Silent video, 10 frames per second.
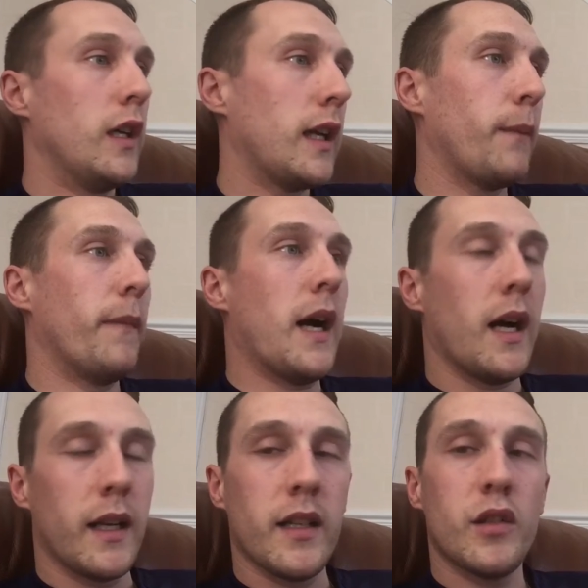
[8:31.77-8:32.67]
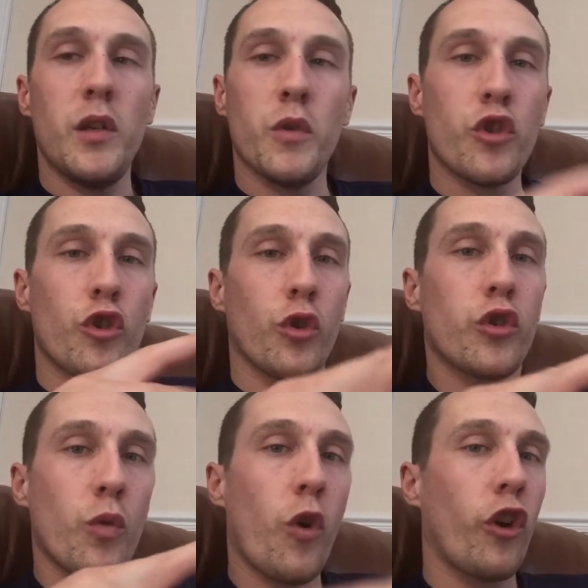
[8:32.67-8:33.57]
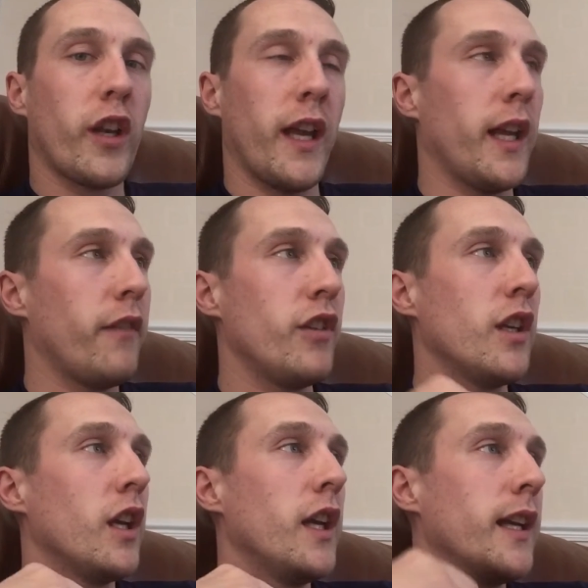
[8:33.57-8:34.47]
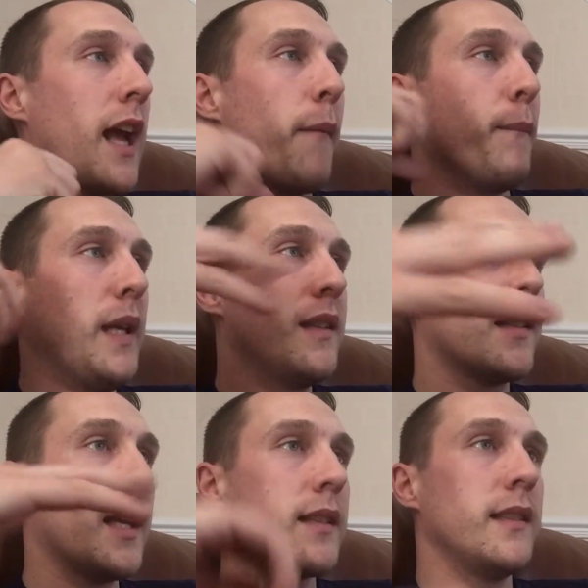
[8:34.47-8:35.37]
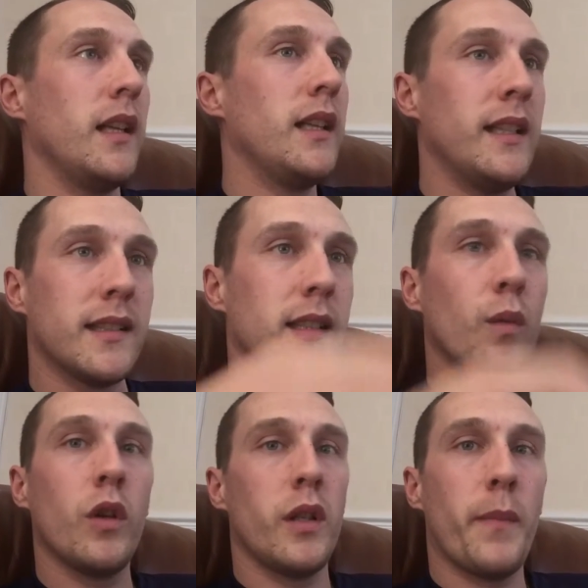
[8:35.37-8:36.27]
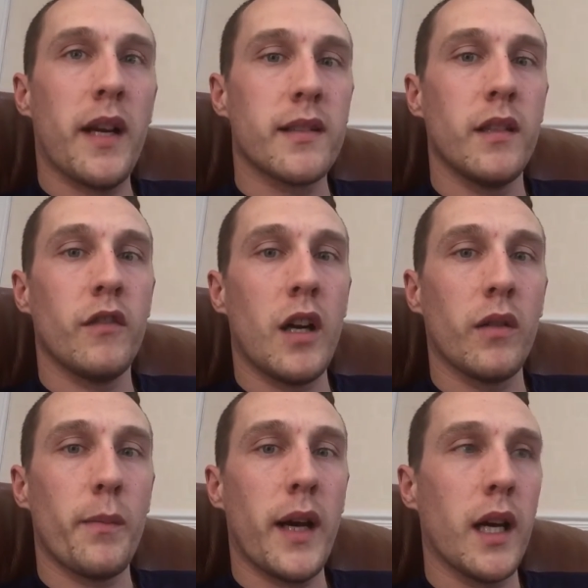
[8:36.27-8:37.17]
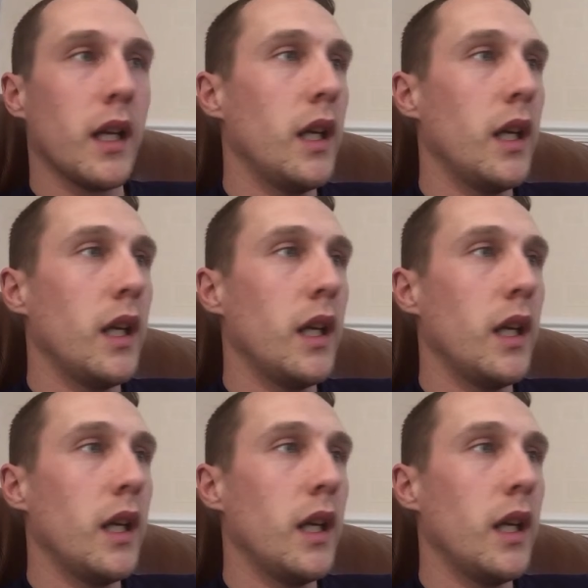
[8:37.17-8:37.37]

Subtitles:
Like Martinez, you were stuck to one thing. If you getting beat 6-0, he'd still want you passing it round the back.